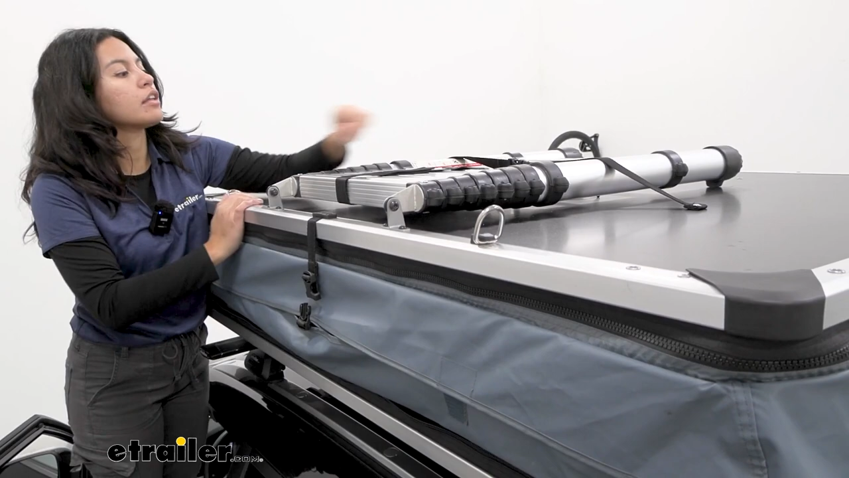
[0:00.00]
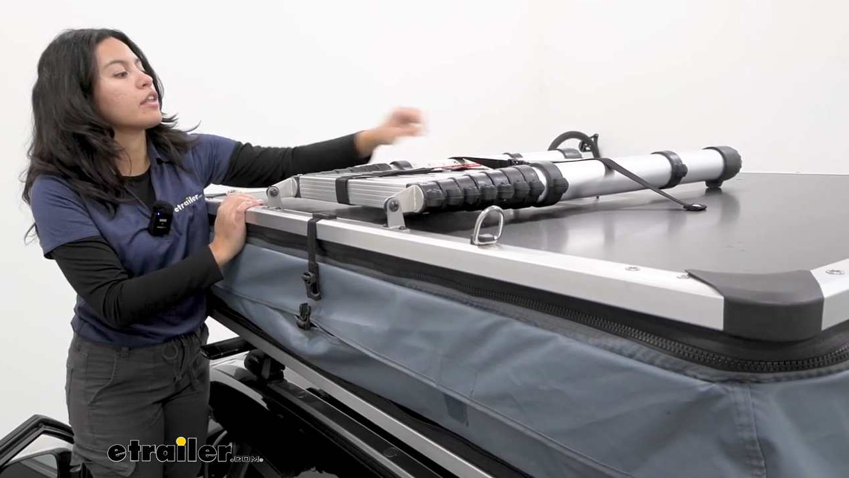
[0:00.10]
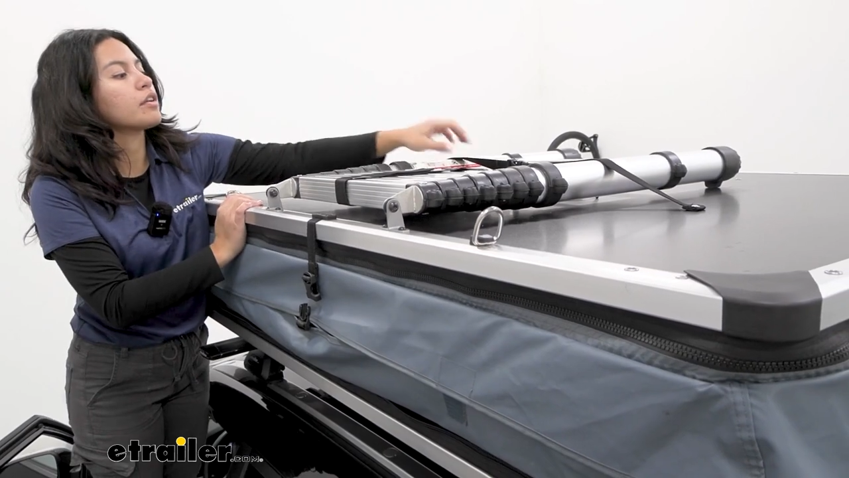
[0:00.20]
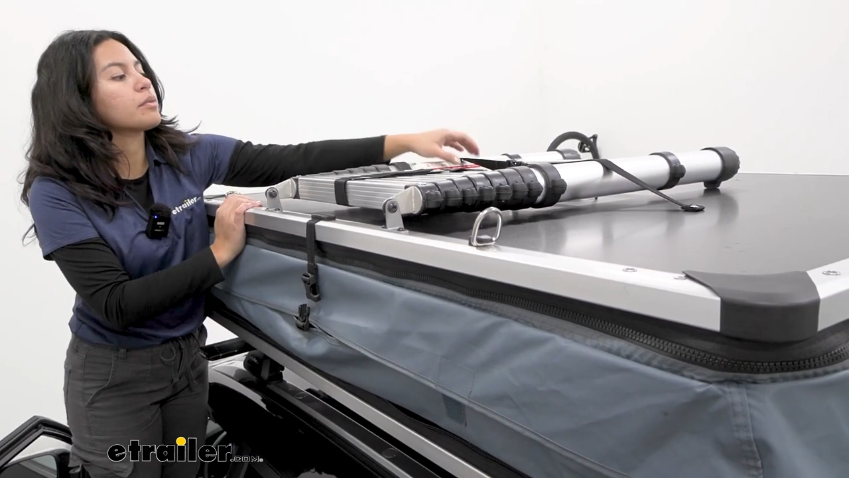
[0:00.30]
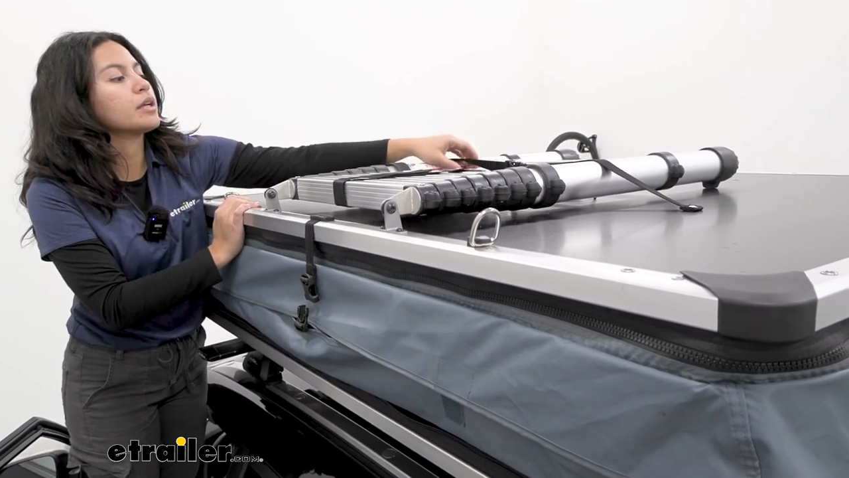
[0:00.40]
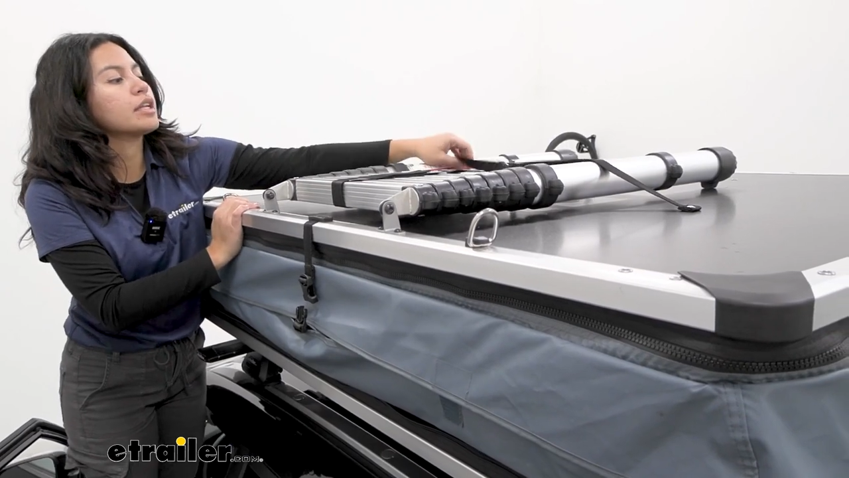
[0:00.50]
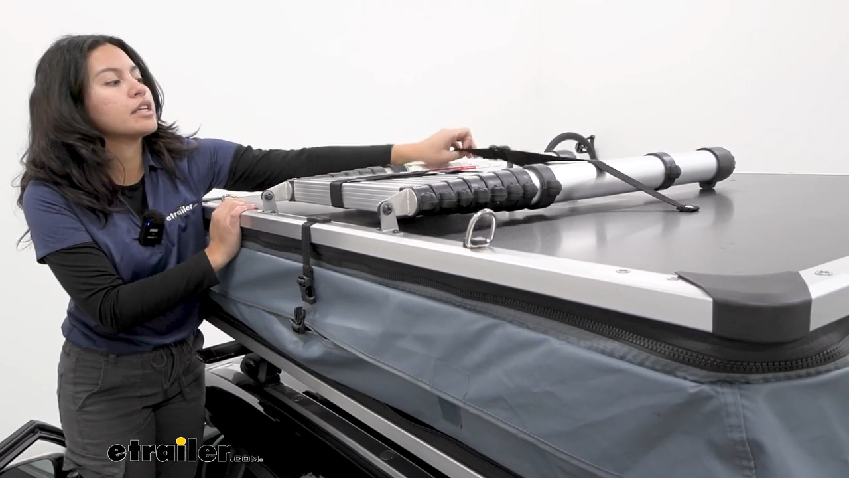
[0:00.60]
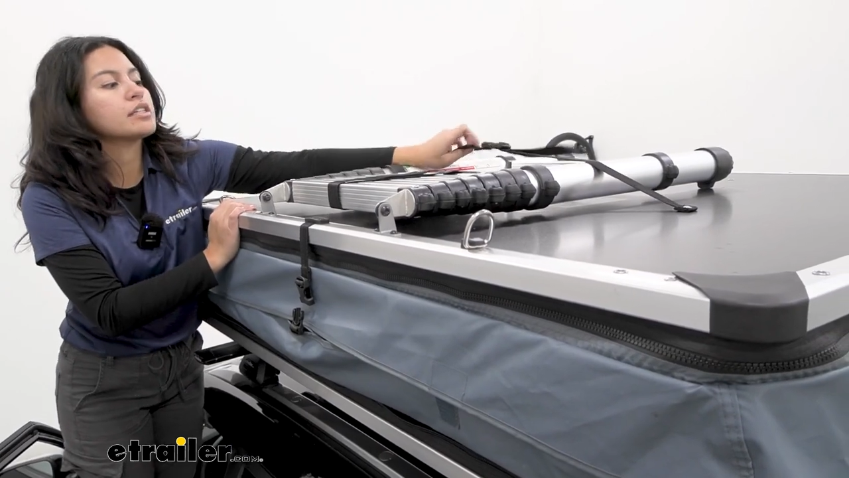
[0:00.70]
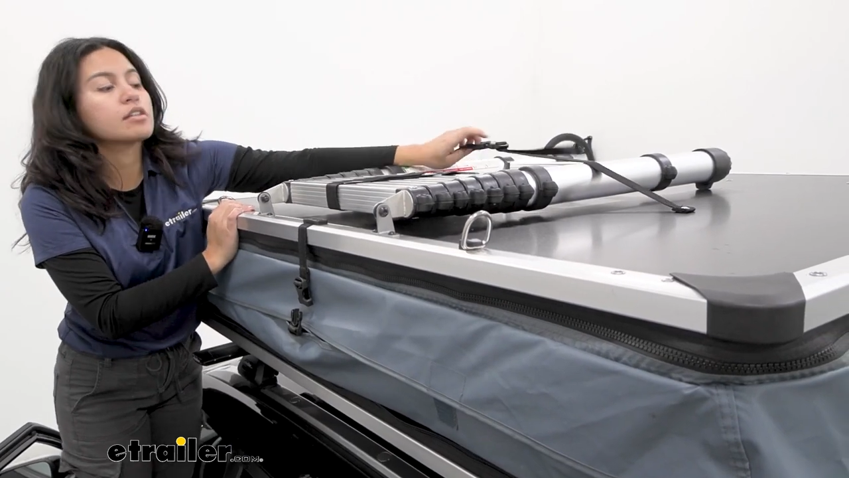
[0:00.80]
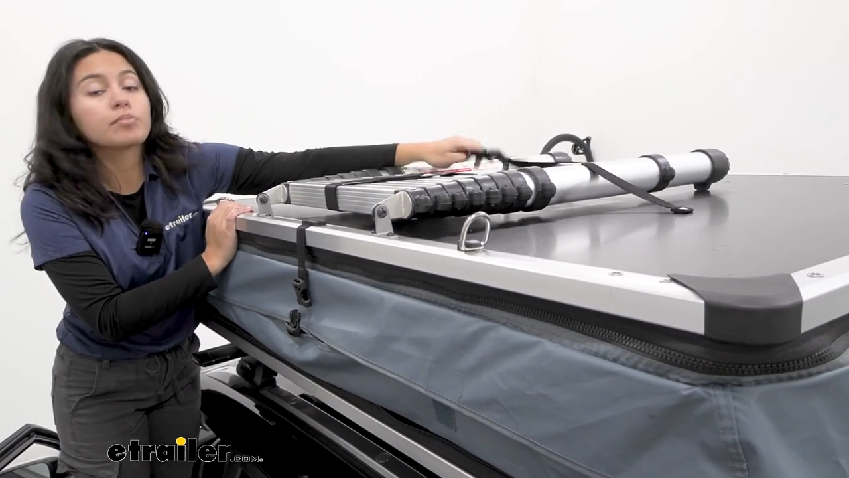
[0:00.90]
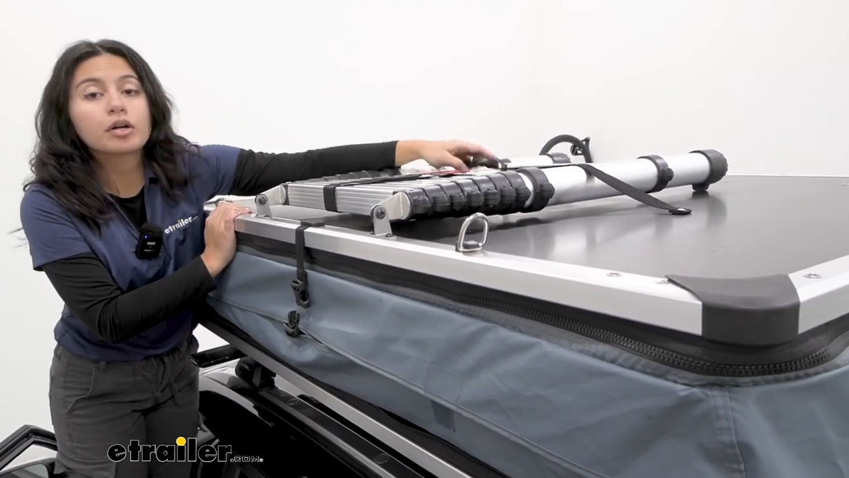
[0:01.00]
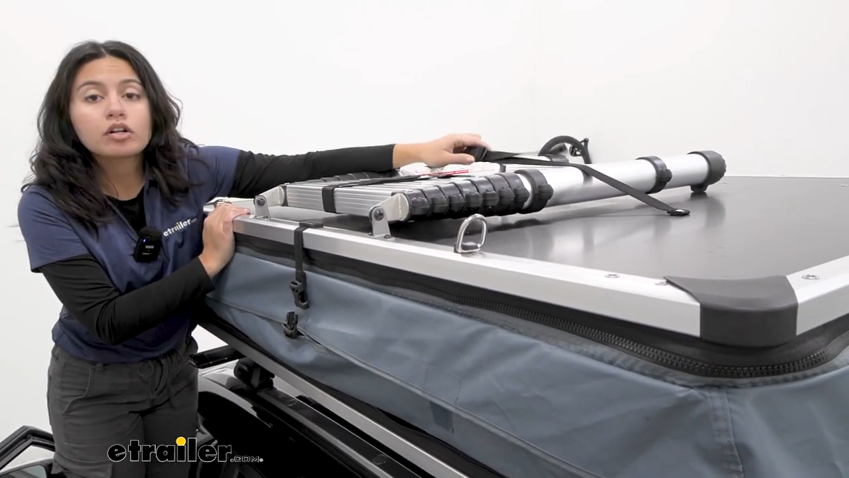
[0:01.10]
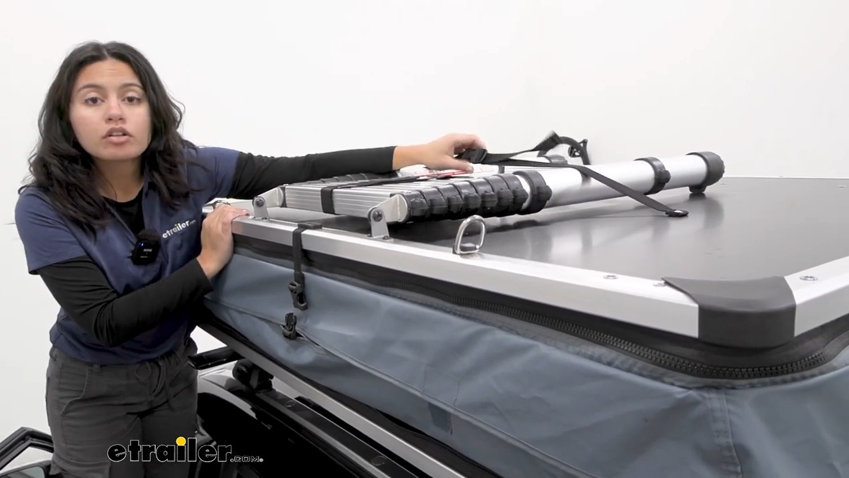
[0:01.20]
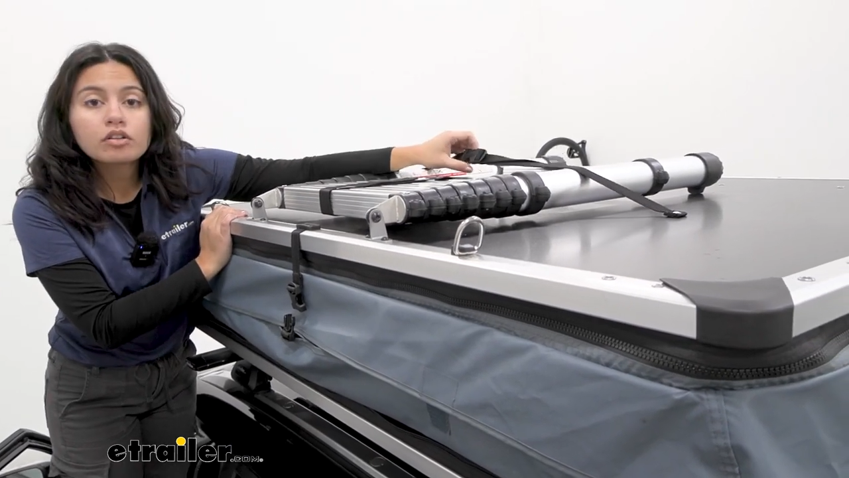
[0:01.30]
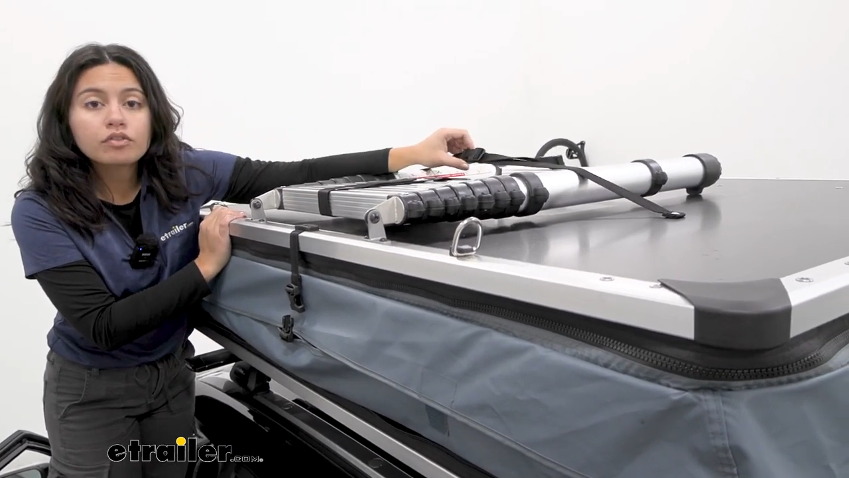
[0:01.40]
the other one is the
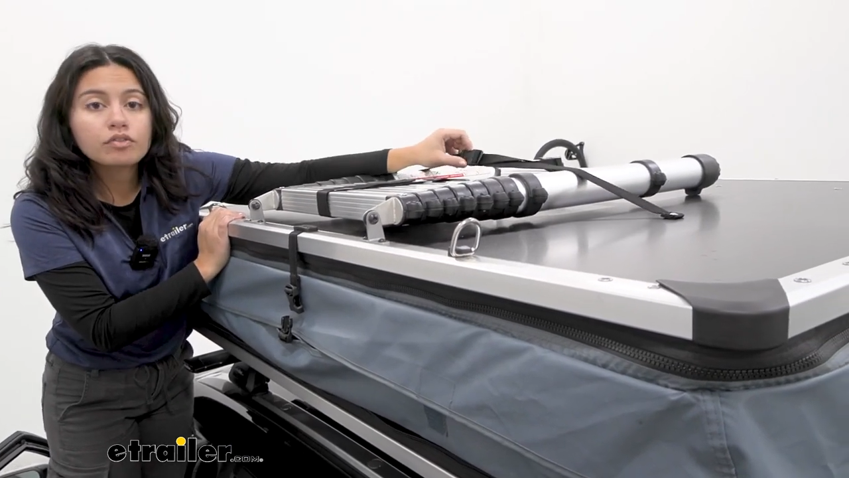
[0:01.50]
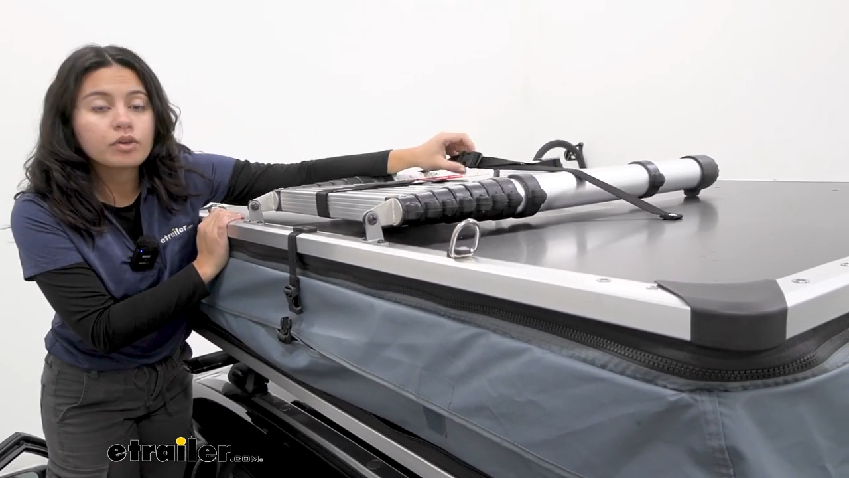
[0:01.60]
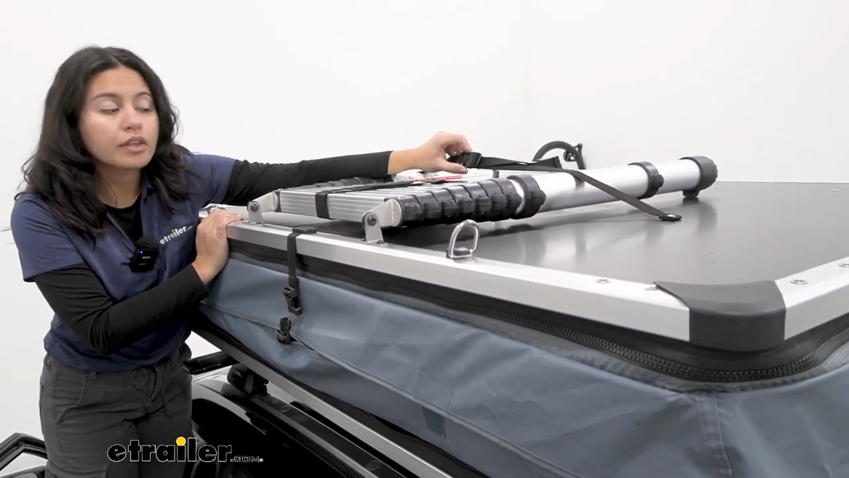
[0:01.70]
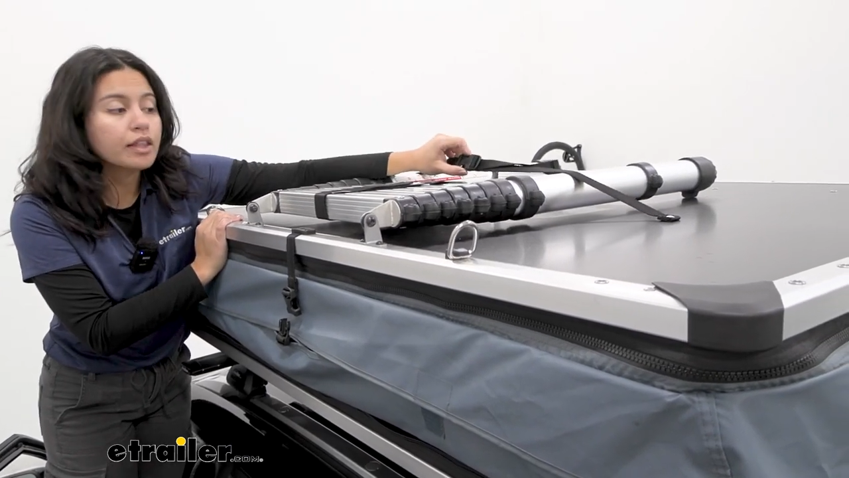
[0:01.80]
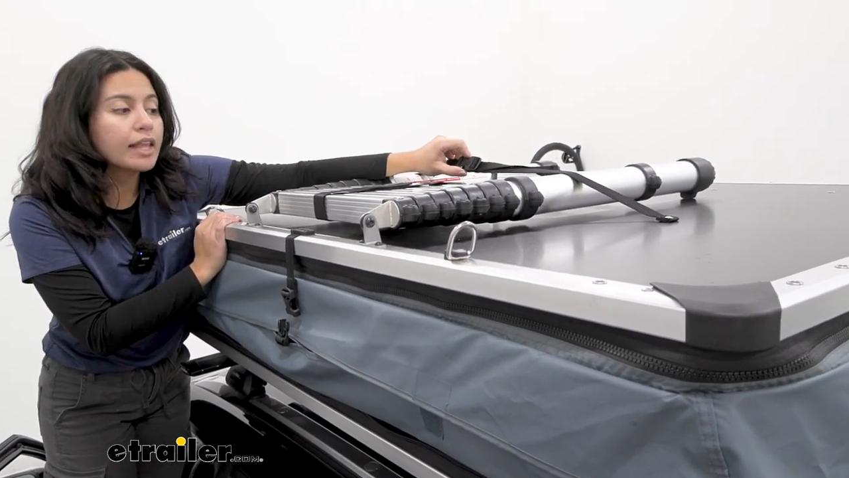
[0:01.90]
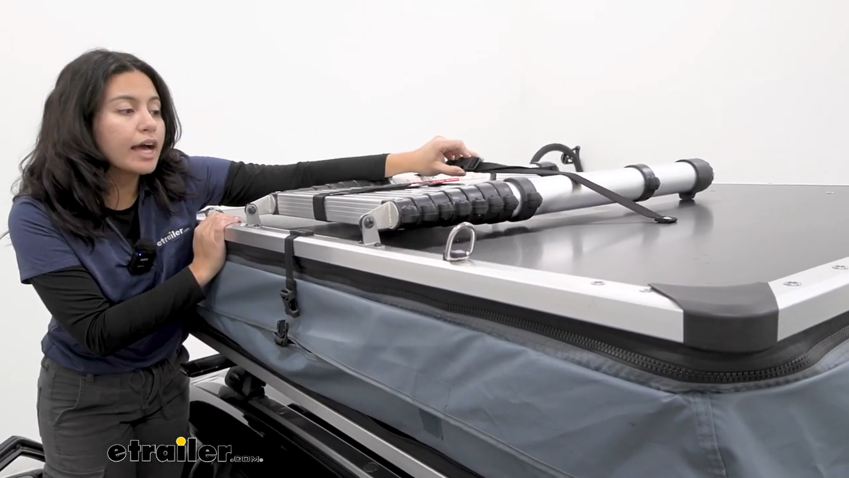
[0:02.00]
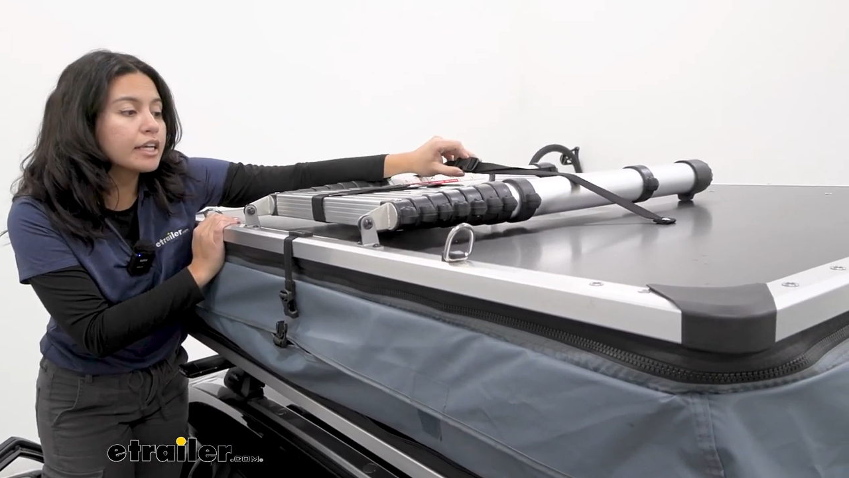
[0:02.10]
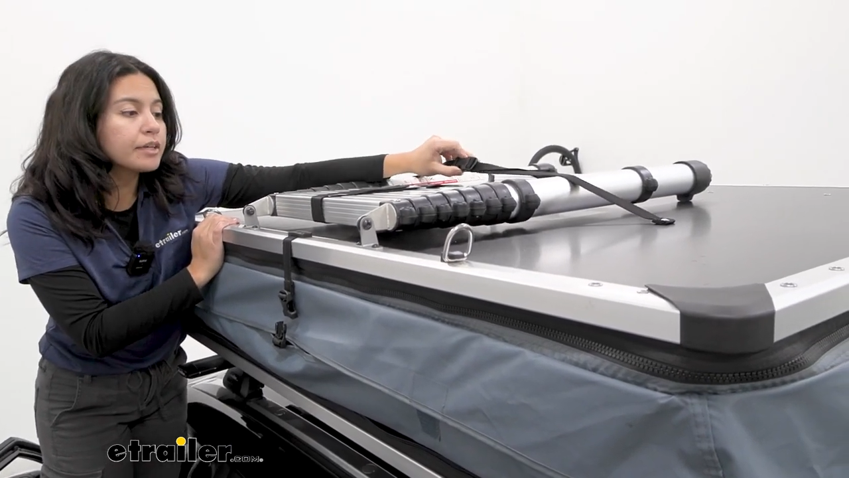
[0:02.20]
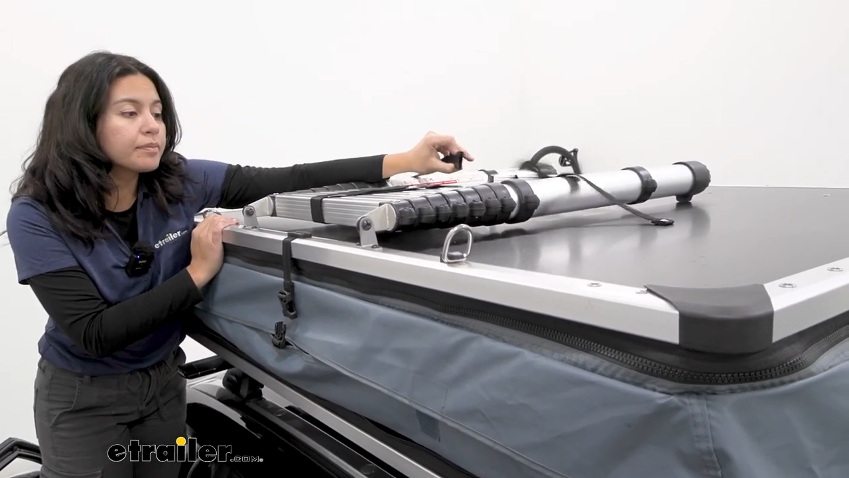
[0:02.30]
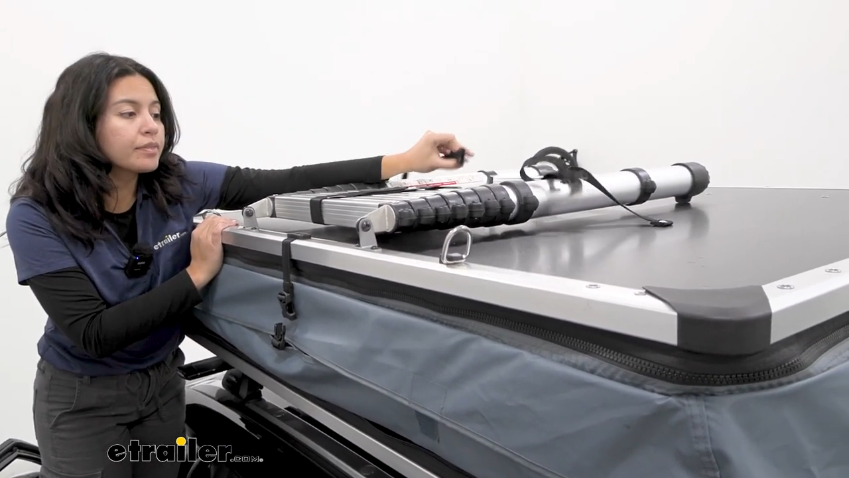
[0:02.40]
buckle for the ladder,